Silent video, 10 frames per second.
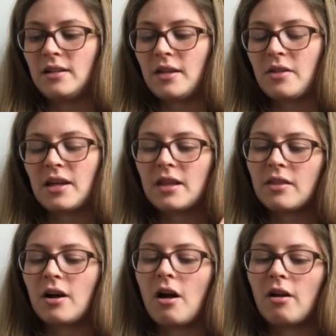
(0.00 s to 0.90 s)
I think at
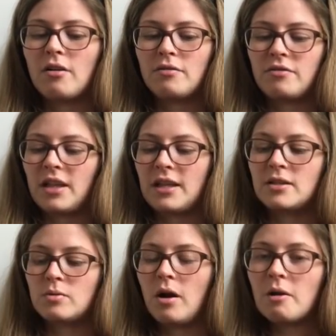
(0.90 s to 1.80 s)
the heart of
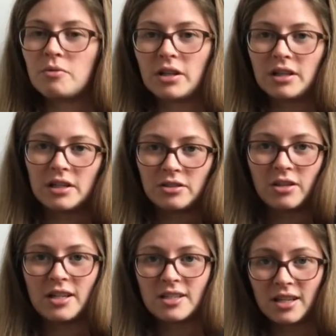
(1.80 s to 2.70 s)
things, what I'm really
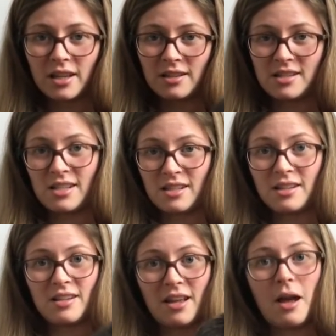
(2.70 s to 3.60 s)
interested in is
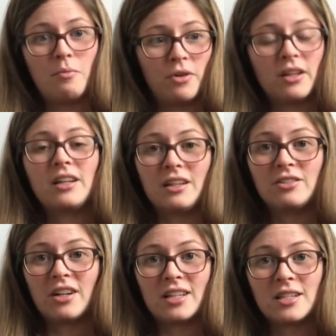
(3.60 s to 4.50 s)
I'm really
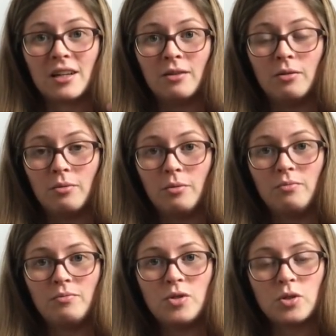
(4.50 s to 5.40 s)
interested in
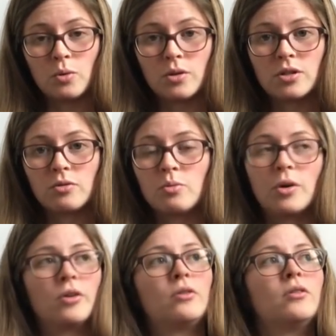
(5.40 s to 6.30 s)
sourcing
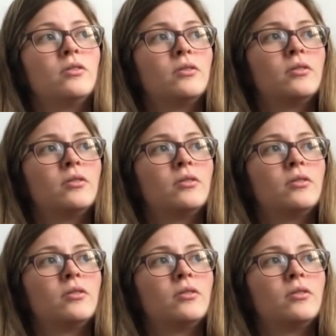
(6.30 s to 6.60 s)
wool